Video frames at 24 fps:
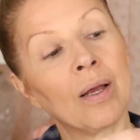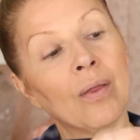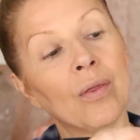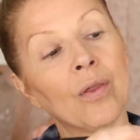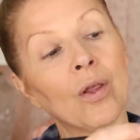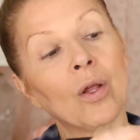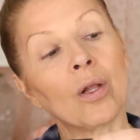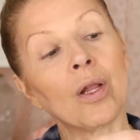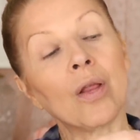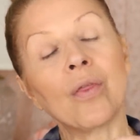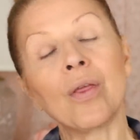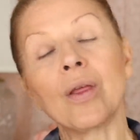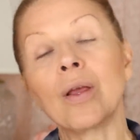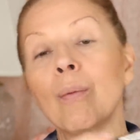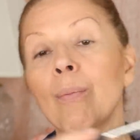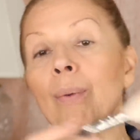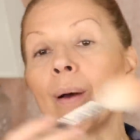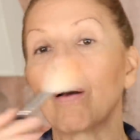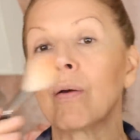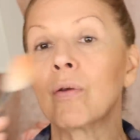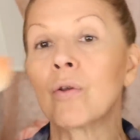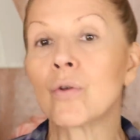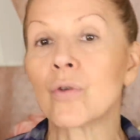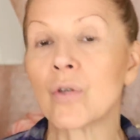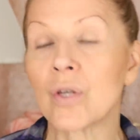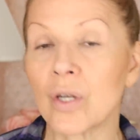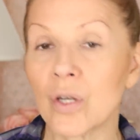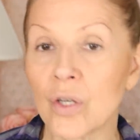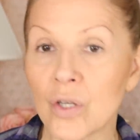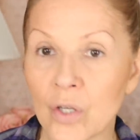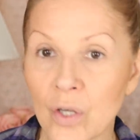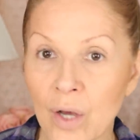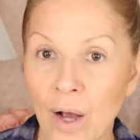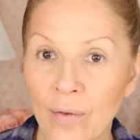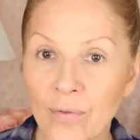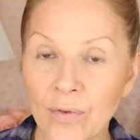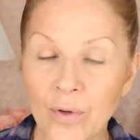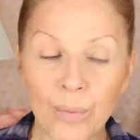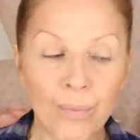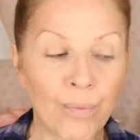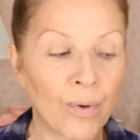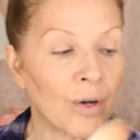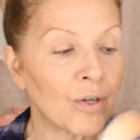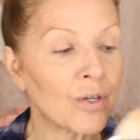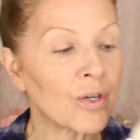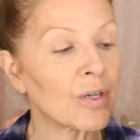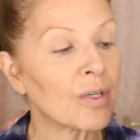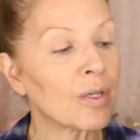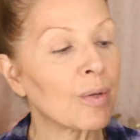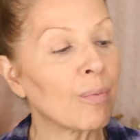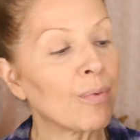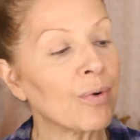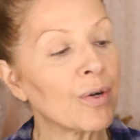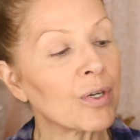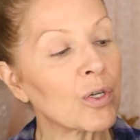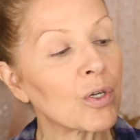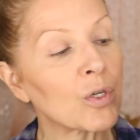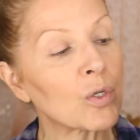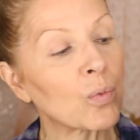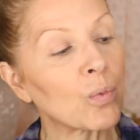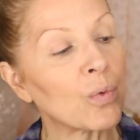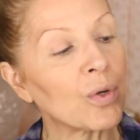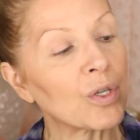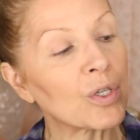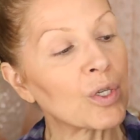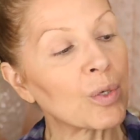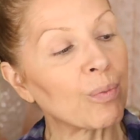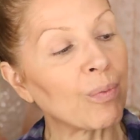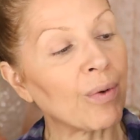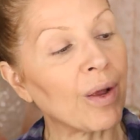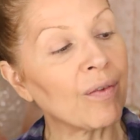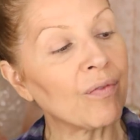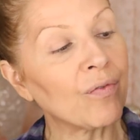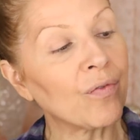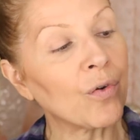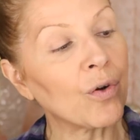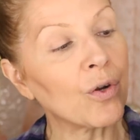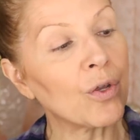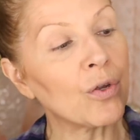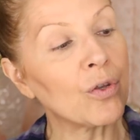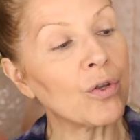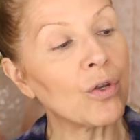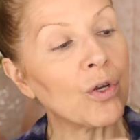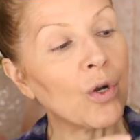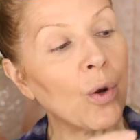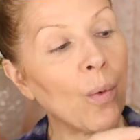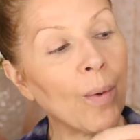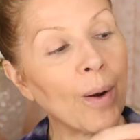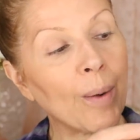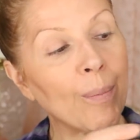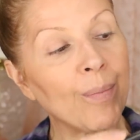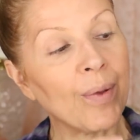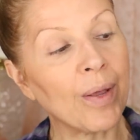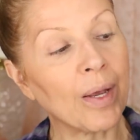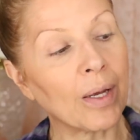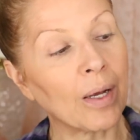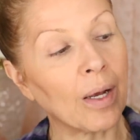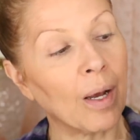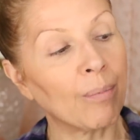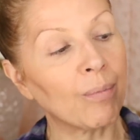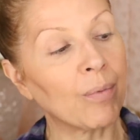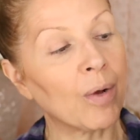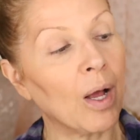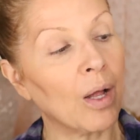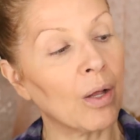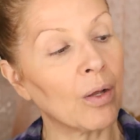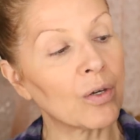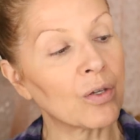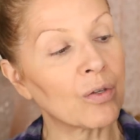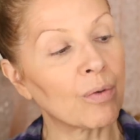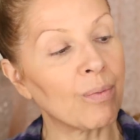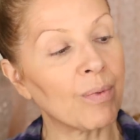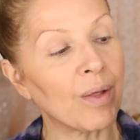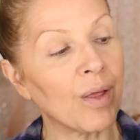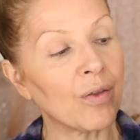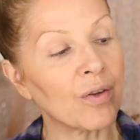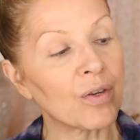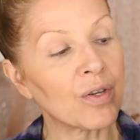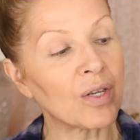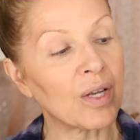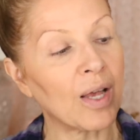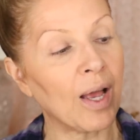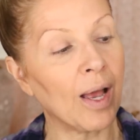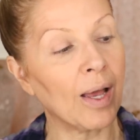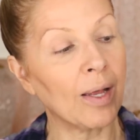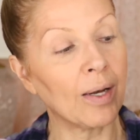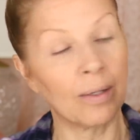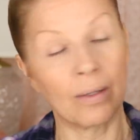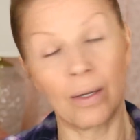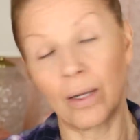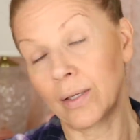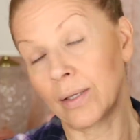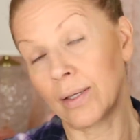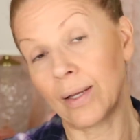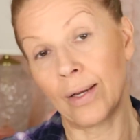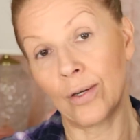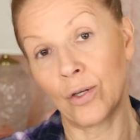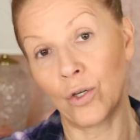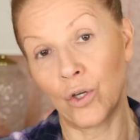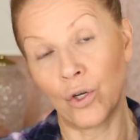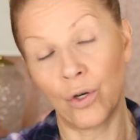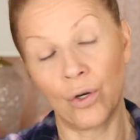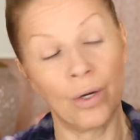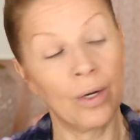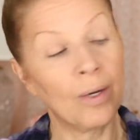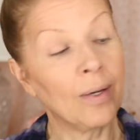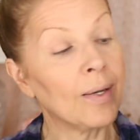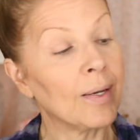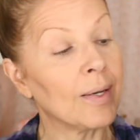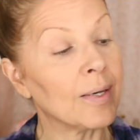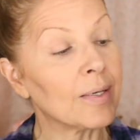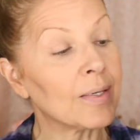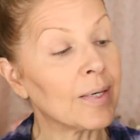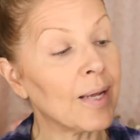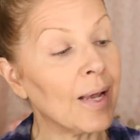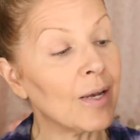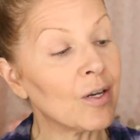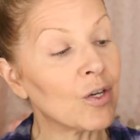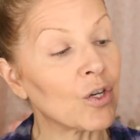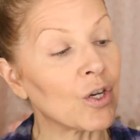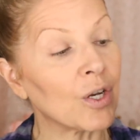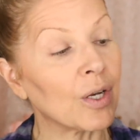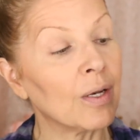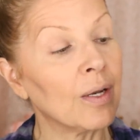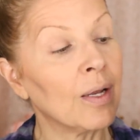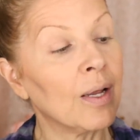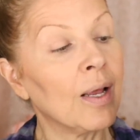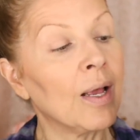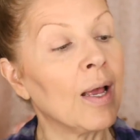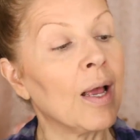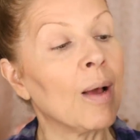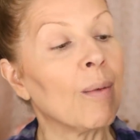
The only thing about using a softer brush is the bristles will spread for you and you don't wanna pick up colors from the other side unless that's your intention.